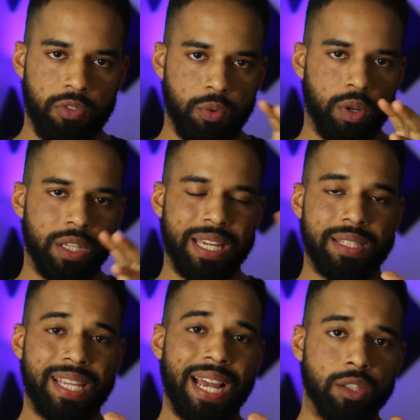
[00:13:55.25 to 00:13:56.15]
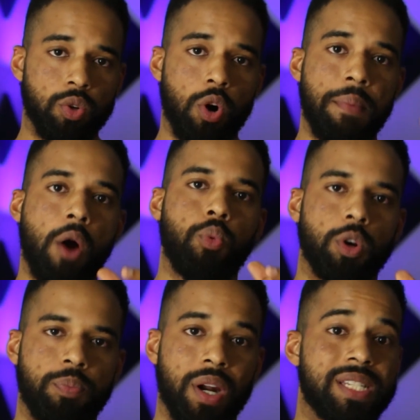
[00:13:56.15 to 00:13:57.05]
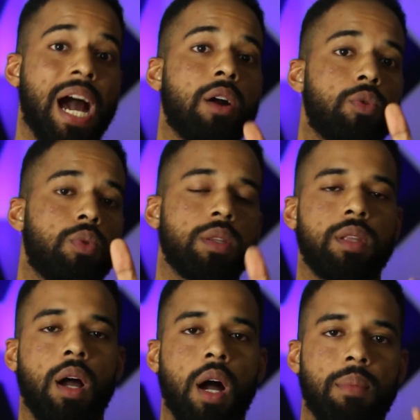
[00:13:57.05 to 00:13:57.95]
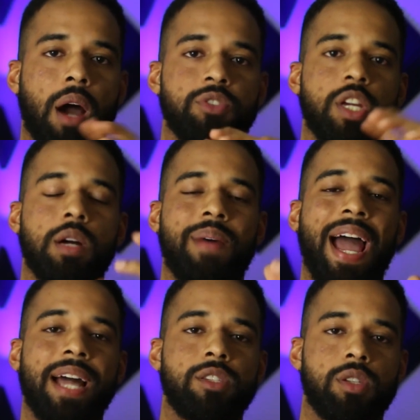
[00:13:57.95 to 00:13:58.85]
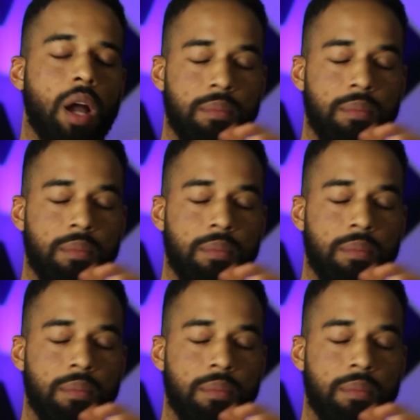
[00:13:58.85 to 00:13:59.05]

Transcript: you want to get technical about WordPress, how to run, how to set up ads,